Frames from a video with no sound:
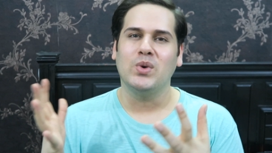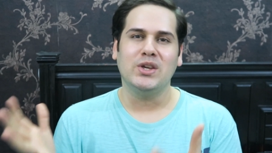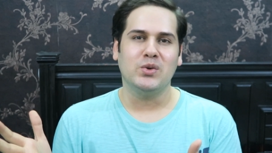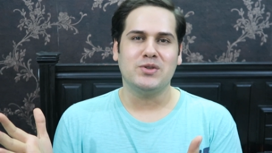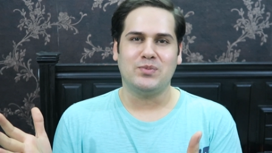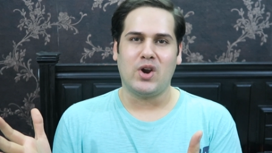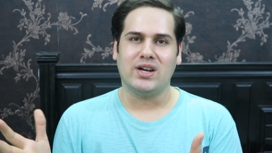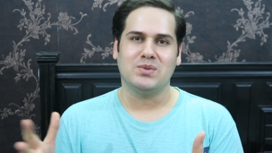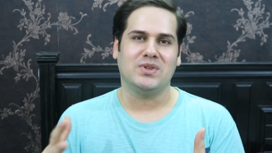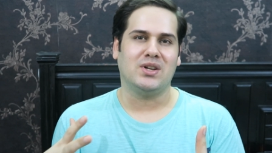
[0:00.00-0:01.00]
We use
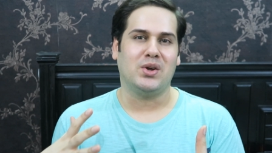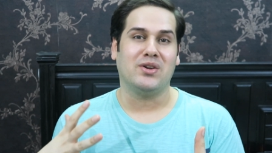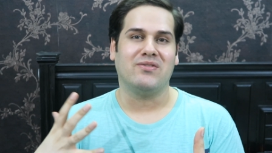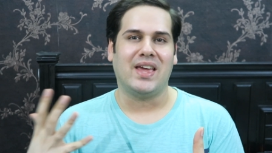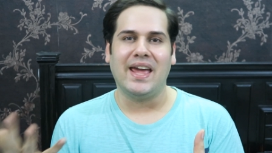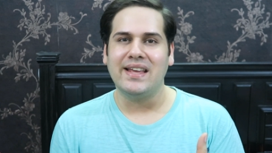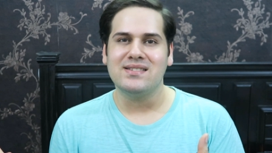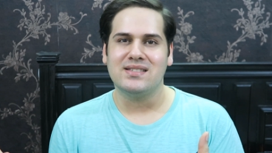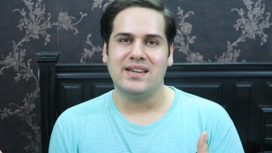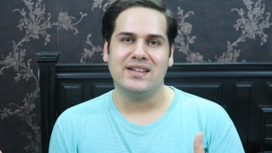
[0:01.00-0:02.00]
products with a lot of
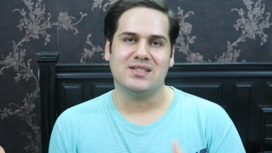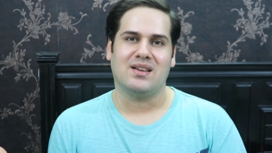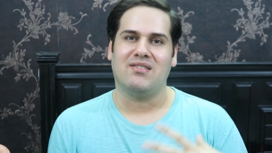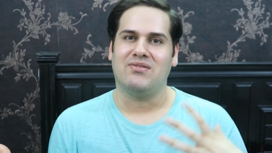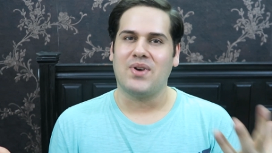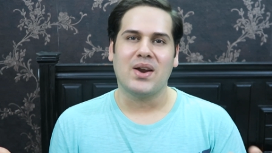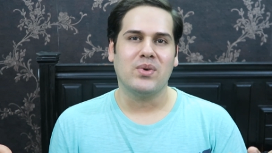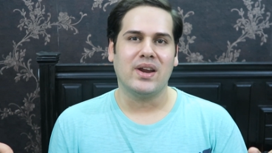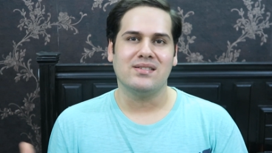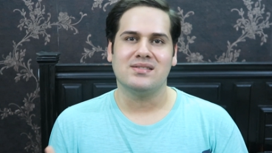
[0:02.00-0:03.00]
acids,
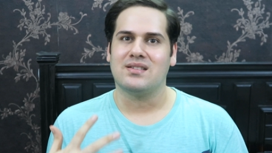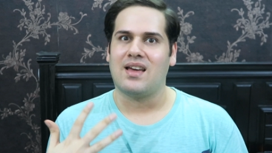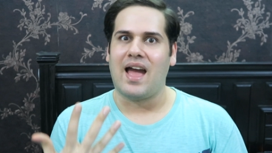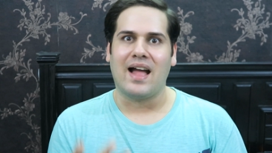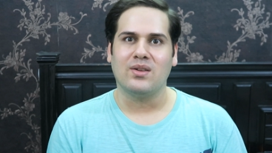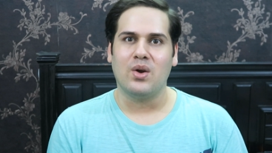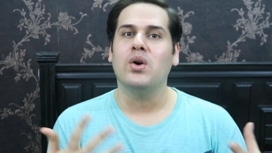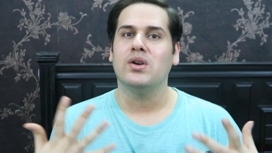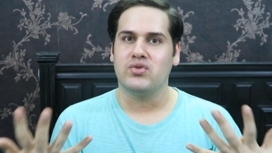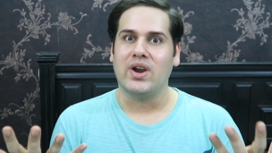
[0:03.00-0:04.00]
fragrance,
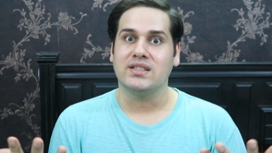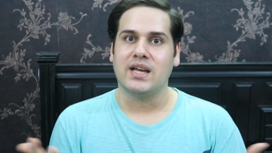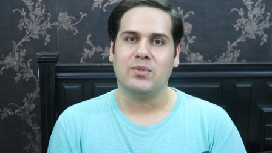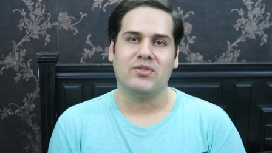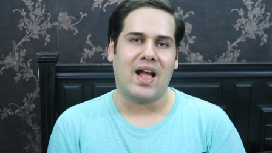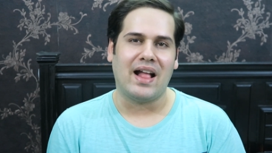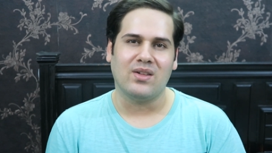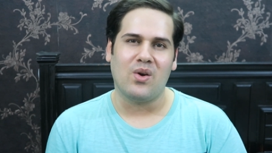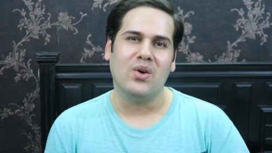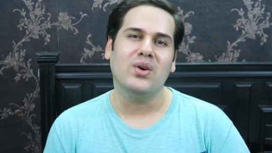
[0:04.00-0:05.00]
alcohol, drying type of
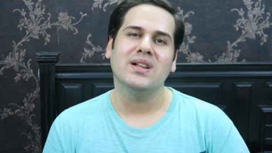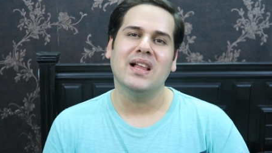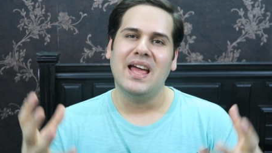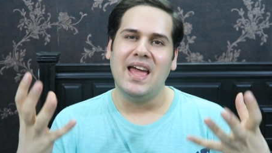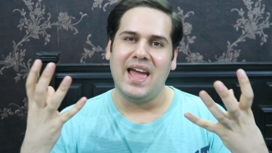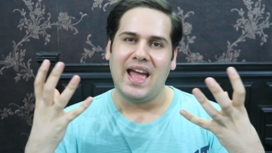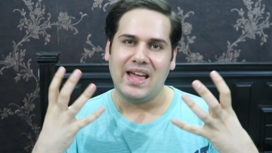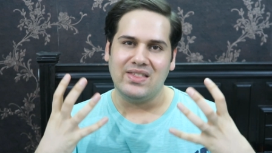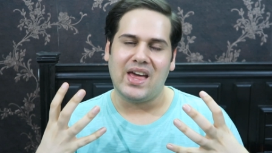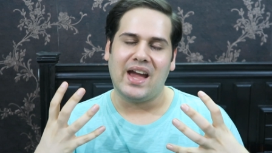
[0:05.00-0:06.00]
alcohol,
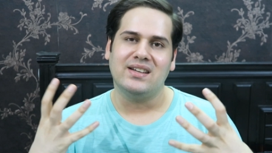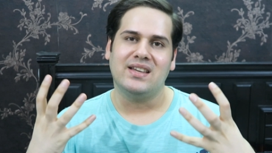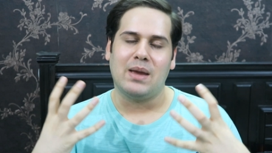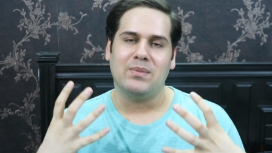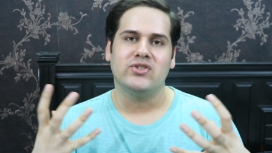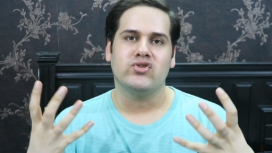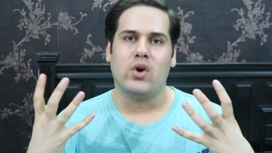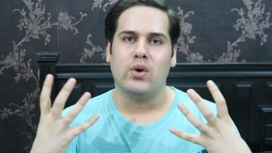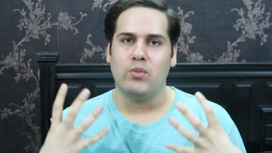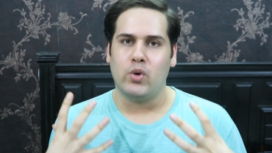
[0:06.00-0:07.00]
and that damage
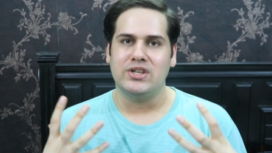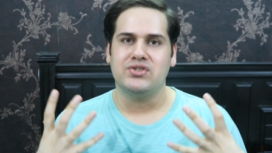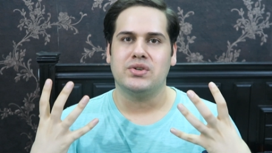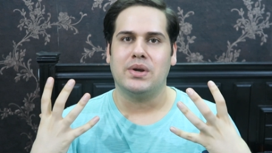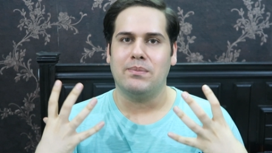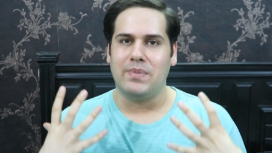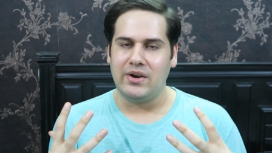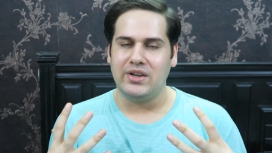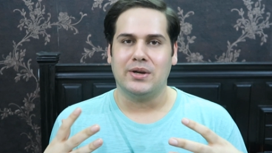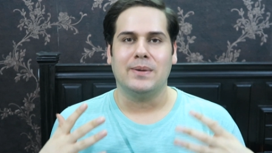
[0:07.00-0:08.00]
our moisture
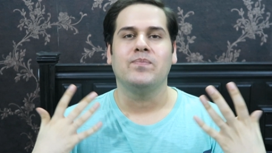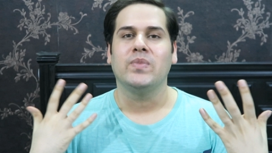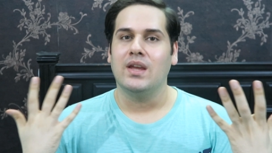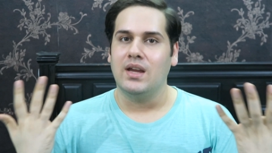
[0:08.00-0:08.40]
barrier.